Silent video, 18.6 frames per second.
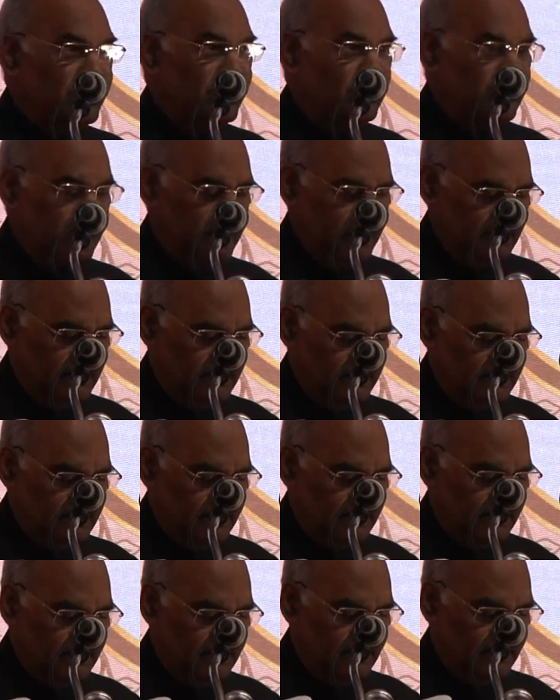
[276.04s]
Kerala.
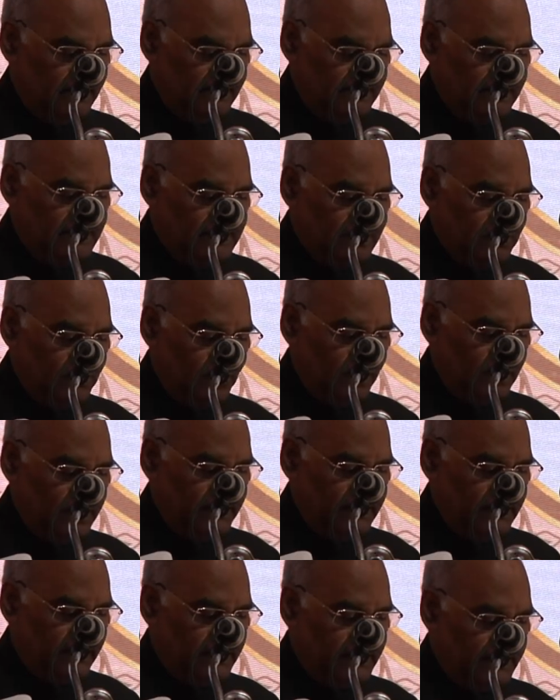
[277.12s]
This is
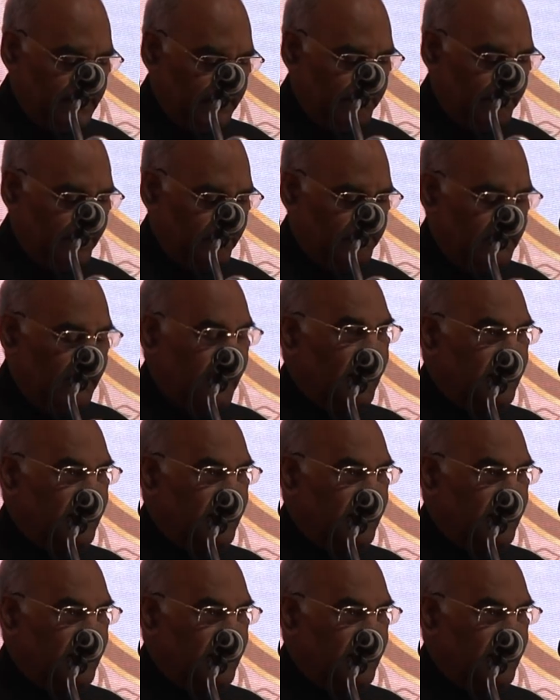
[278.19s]
only the tip of the